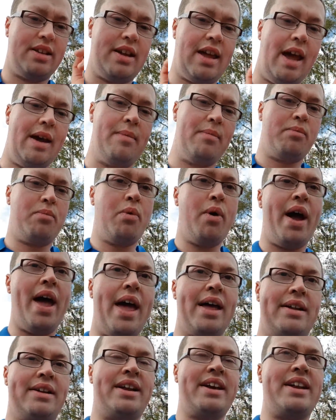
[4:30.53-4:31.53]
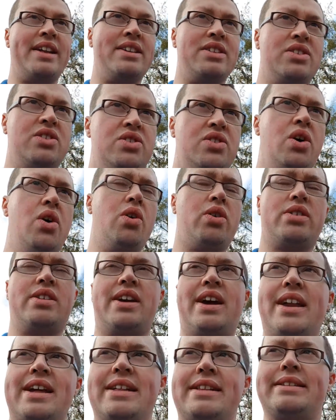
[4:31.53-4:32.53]
get wet and get it soaked
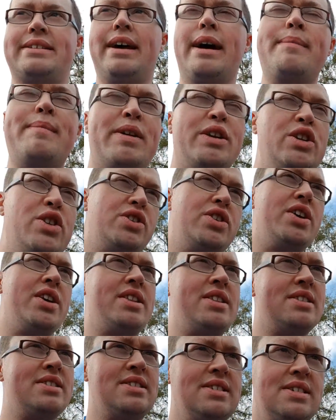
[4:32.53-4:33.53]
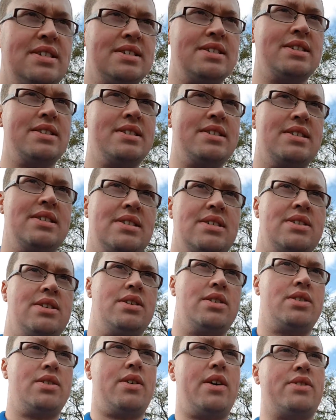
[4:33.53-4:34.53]
and get it damaged.
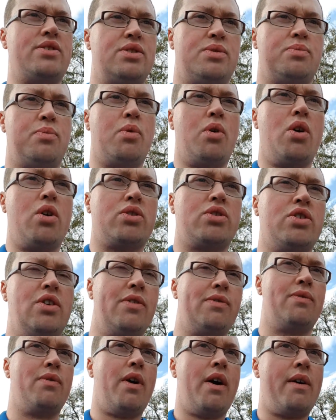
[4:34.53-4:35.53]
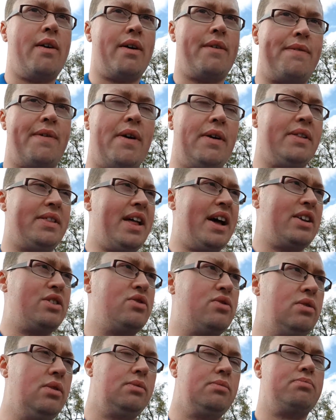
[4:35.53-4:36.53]
So I just walked off where I felt
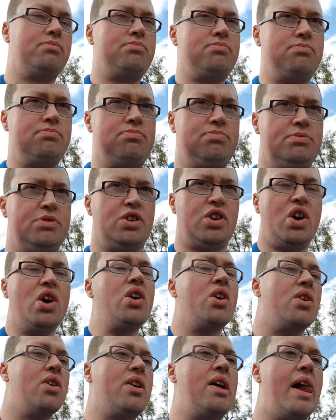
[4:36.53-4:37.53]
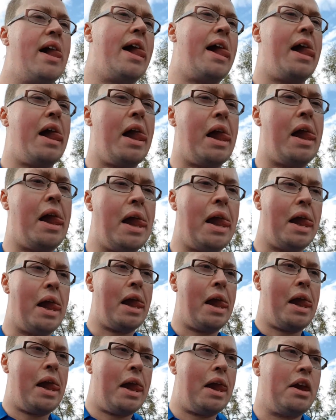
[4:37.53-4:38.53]
natural to go.
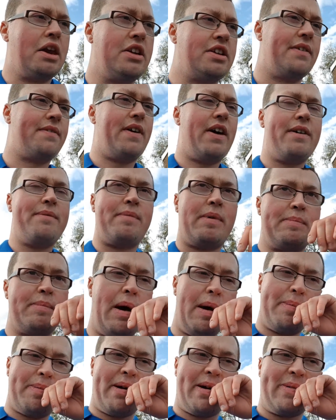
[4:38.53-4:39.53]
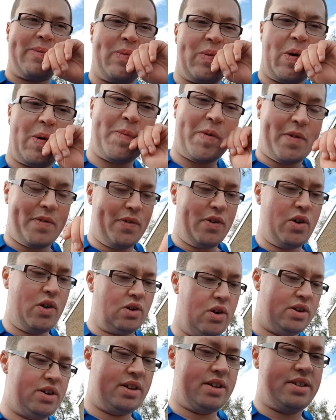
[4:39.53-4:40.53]
So if I have my map out on my
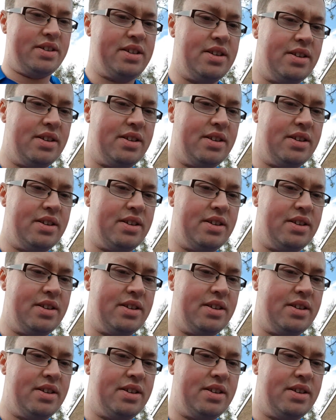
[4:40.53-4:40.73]
phone